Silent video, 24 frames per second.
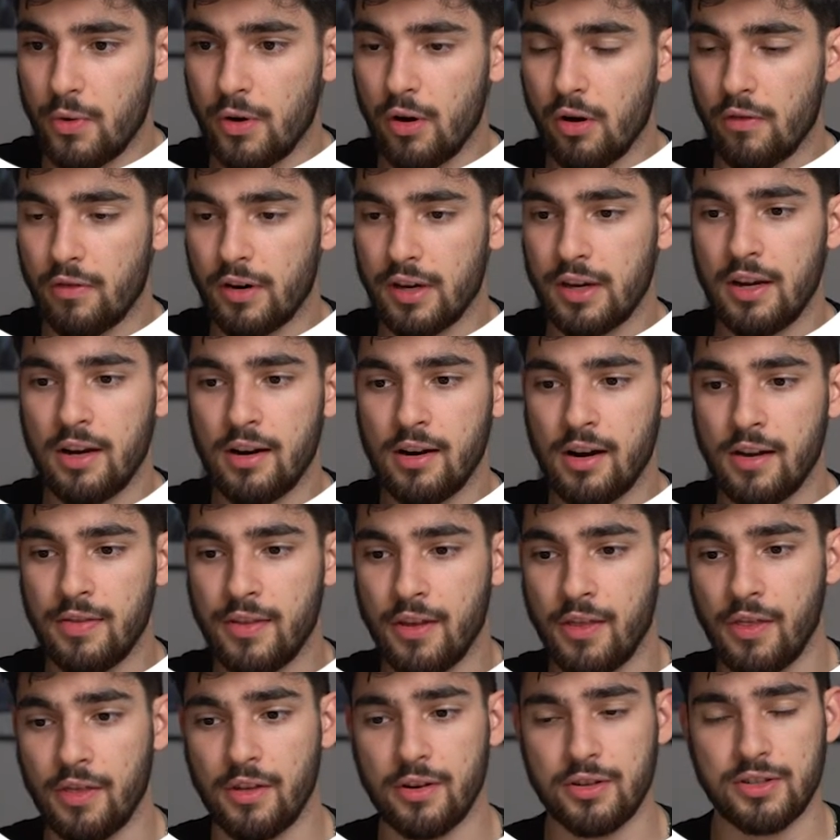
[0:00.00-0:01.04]
we go over here,
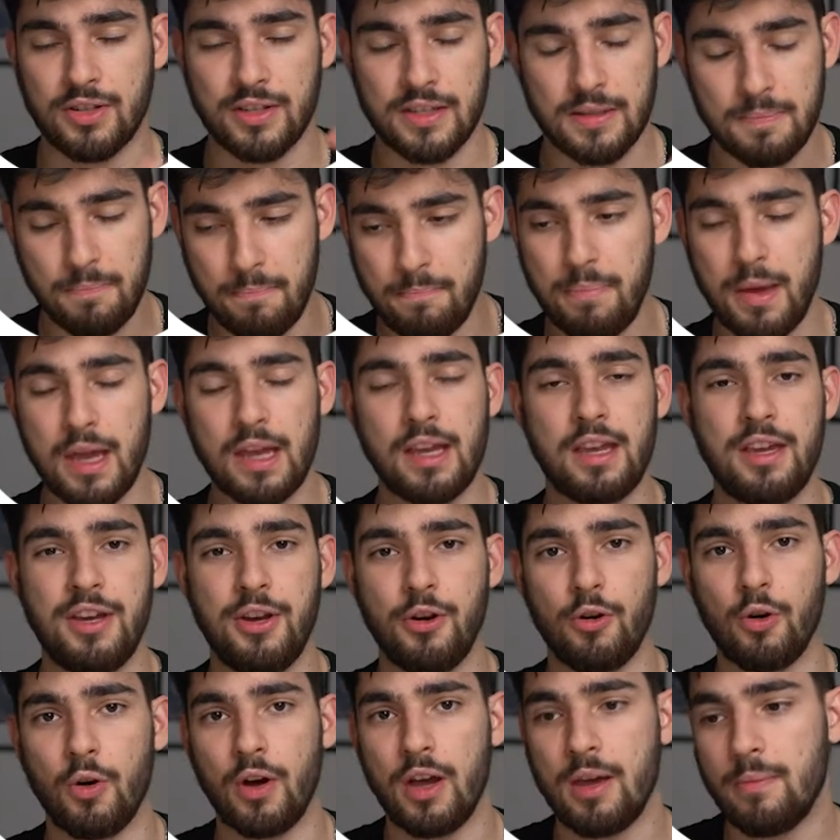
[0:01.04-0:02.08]
and then there's this big
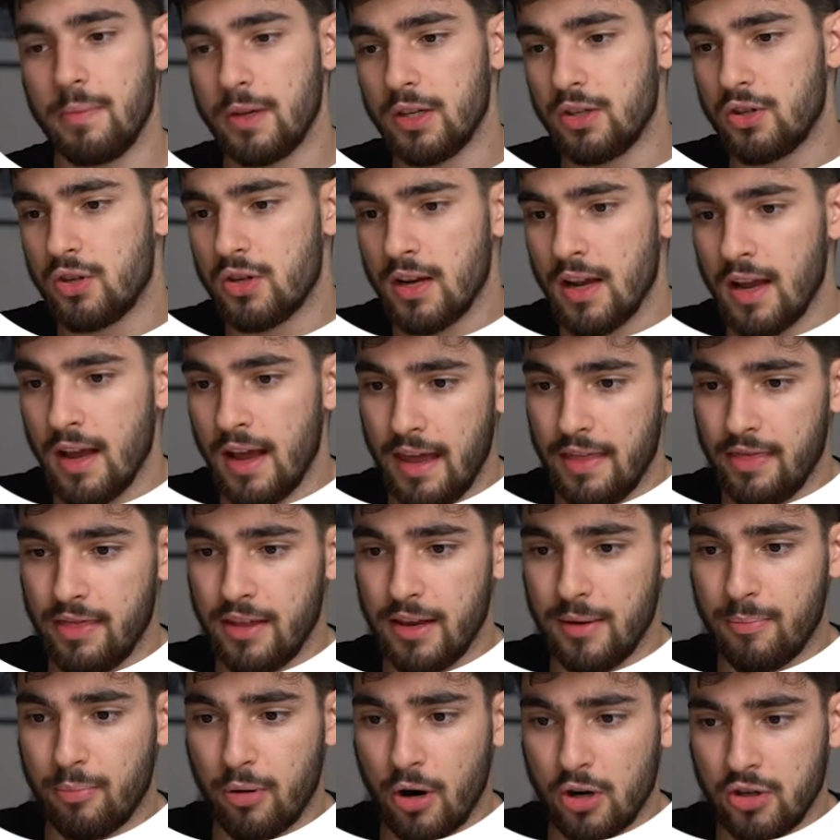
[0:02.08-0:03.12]
hero image,
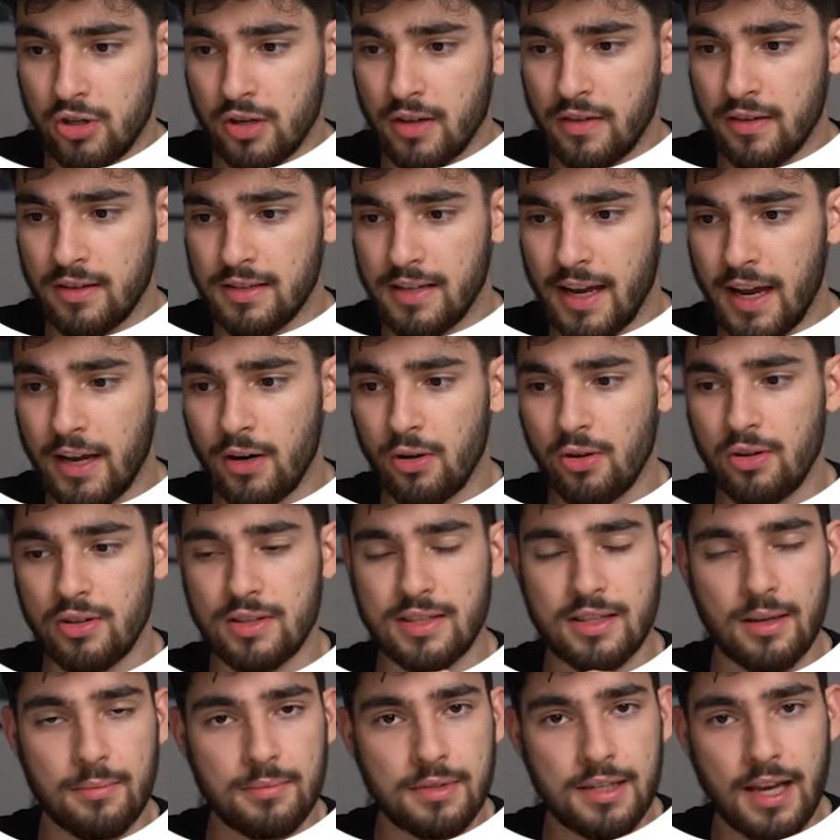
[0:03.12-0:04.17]
the project, the title,
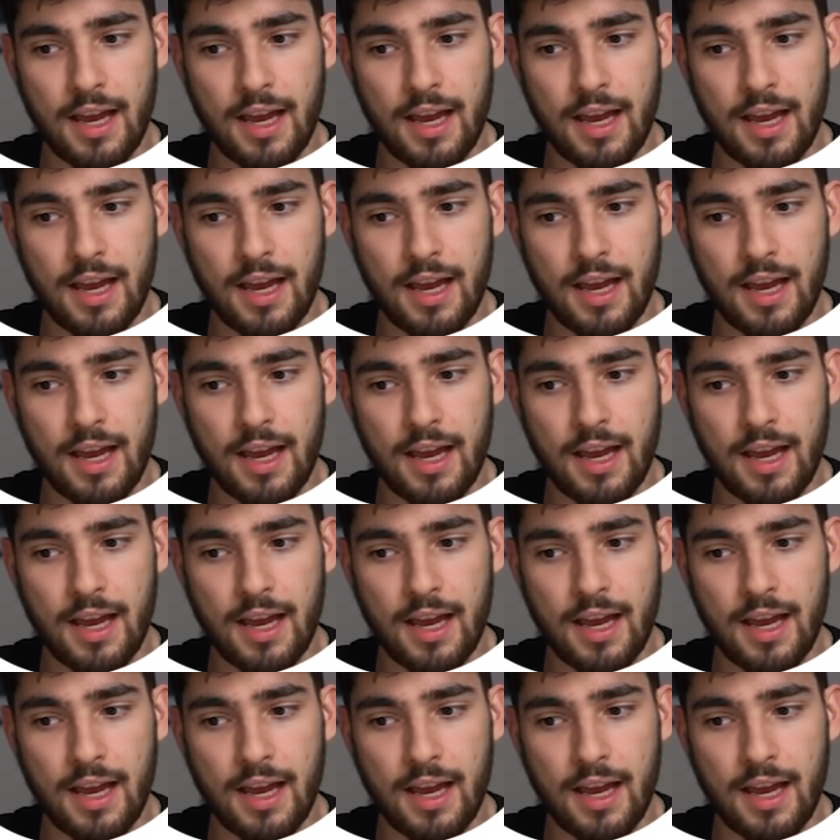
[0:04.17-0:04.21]
some